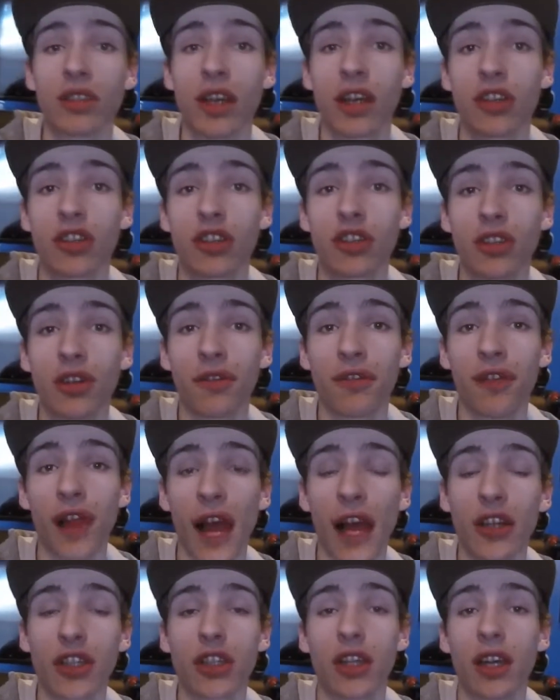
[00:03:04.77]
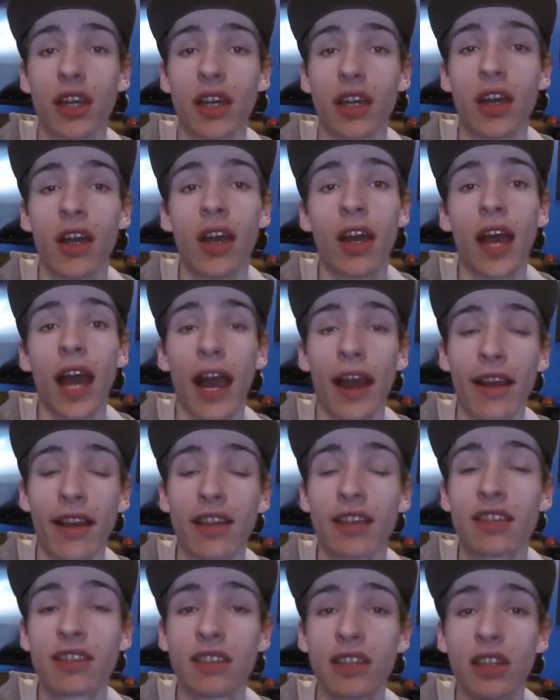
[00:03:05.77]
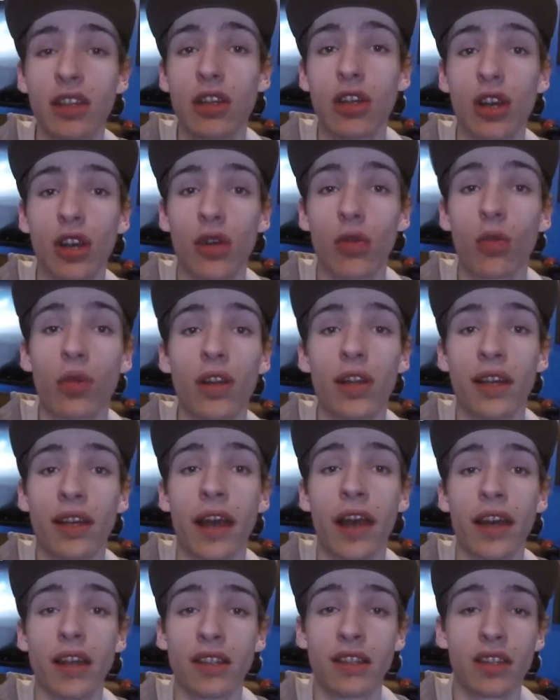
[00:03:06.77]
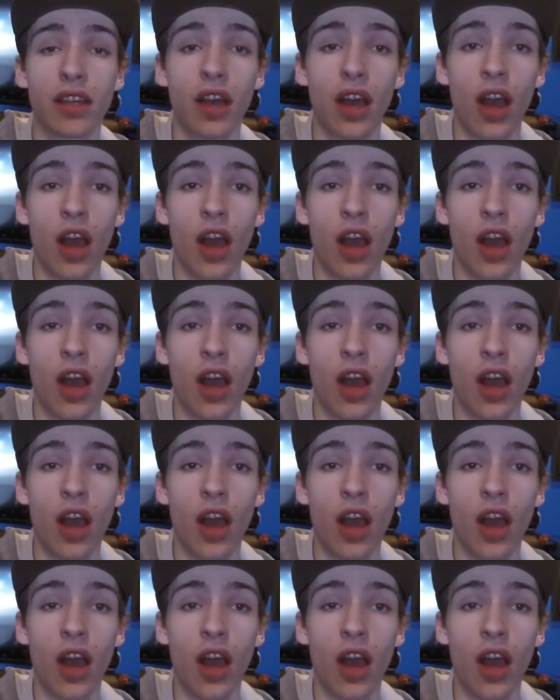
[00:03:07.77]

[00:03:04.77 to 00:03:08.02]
like just a flashlight, and it can still look really nice.